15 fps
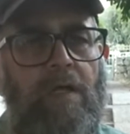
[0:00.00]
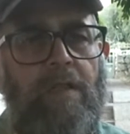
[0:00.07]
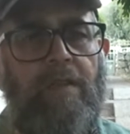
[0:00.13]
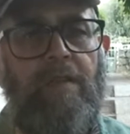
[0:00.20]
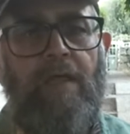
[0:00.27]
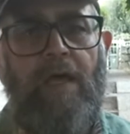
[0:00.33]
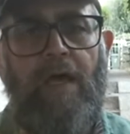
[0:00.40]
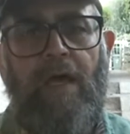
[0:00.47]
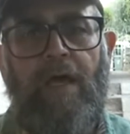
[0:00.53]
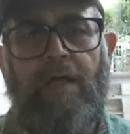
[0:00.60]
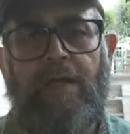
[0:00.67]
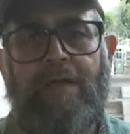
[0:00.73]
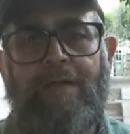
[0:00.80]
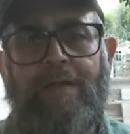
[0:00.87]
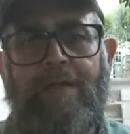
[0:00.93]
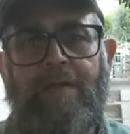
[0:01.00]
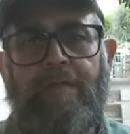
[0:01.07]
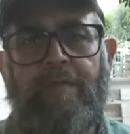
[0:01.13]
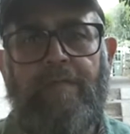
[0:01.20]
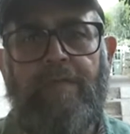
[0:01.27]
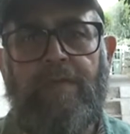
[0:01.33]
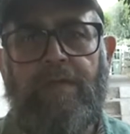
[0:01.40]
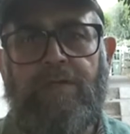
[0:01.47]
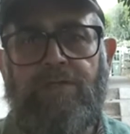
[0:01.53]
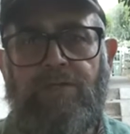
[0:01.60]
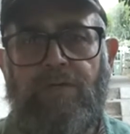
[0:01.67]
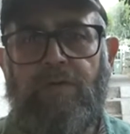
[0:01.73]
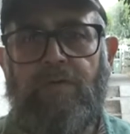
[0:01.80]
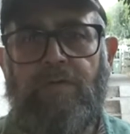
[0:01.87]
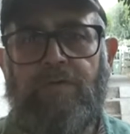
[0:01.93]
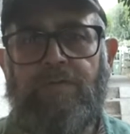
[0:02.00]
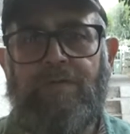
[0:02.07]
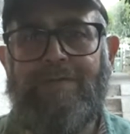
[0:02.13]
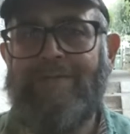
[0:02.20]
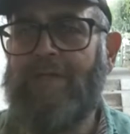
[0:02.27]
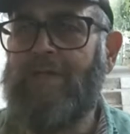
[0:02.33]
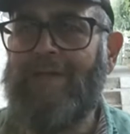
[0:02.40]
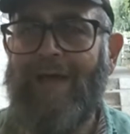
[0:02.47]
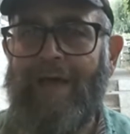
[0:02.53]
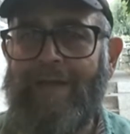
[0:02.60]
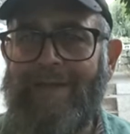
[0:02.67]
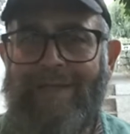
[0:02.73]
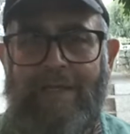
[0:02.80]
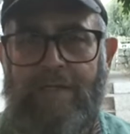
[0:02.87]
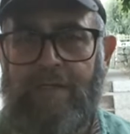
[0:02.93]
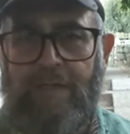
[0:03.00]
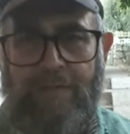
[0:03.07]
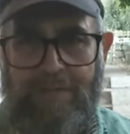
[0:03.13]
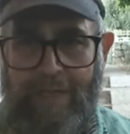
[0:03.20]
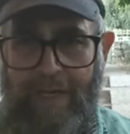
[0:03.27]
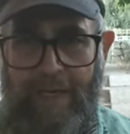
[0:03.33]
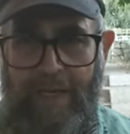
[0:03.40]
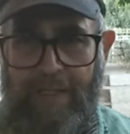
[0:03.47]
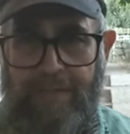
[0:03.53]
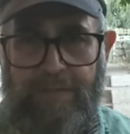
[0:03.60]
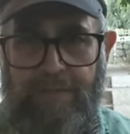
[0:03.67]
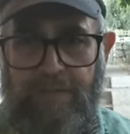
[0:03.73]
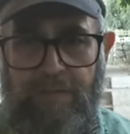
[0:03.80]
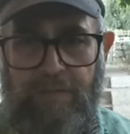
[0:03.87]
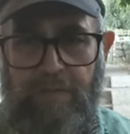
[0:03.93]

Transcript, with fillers: that the Jews did not need a land,